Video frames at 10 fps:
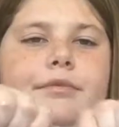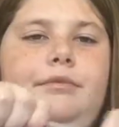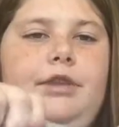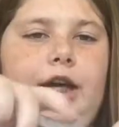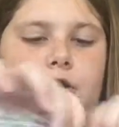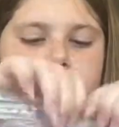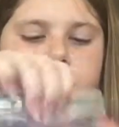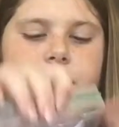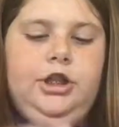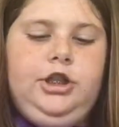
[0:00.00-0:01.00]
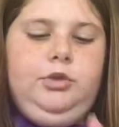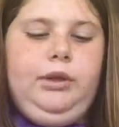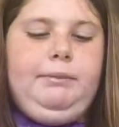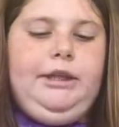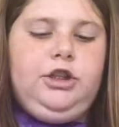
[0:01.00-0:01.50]
now you
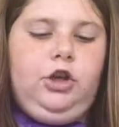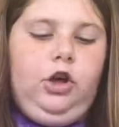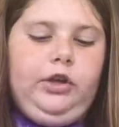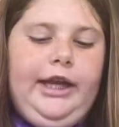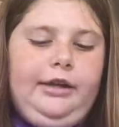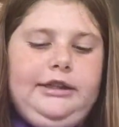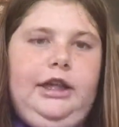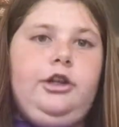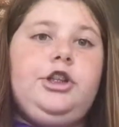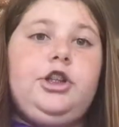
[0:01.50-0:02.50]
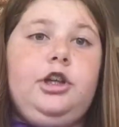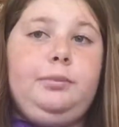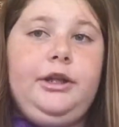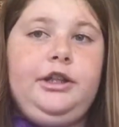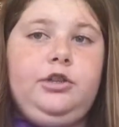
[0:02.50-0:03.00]
want to make sure all the air is out because you're going
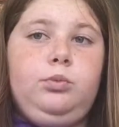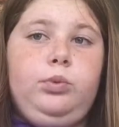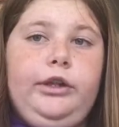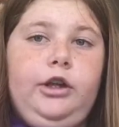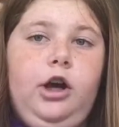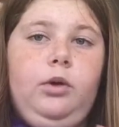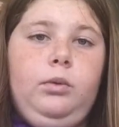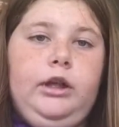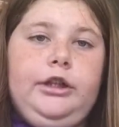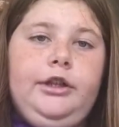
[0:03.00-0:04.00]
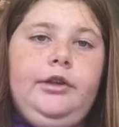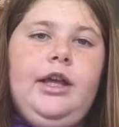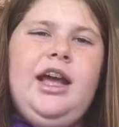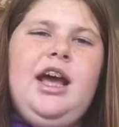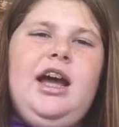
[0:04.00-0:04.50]
to put it into really hot water.
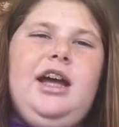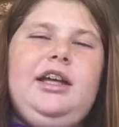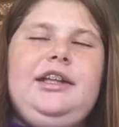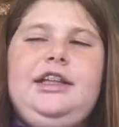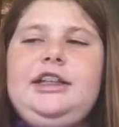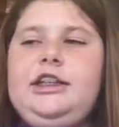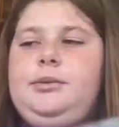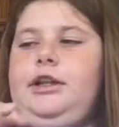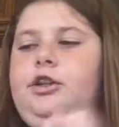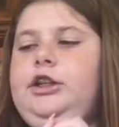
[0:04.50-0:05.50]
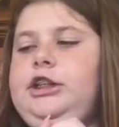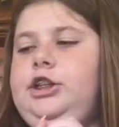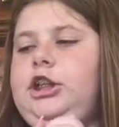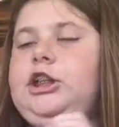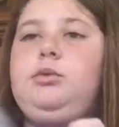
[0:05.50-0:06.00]
The easiest way to do this
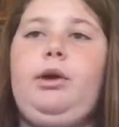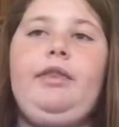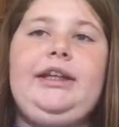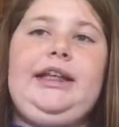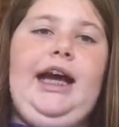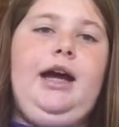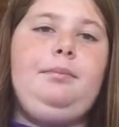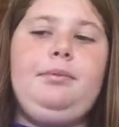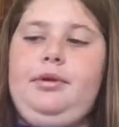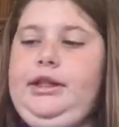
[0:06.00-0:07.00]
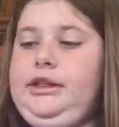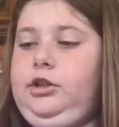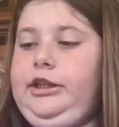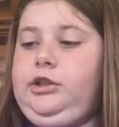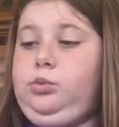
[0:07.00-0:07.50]
is just to run the tap
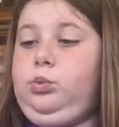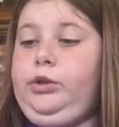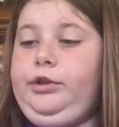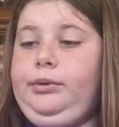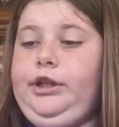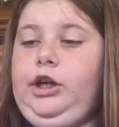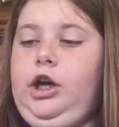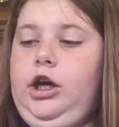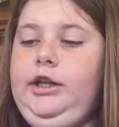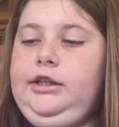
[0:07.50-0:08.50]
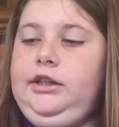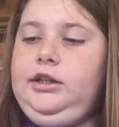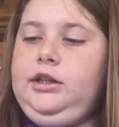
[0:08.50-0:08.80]
until it gets really, really hot.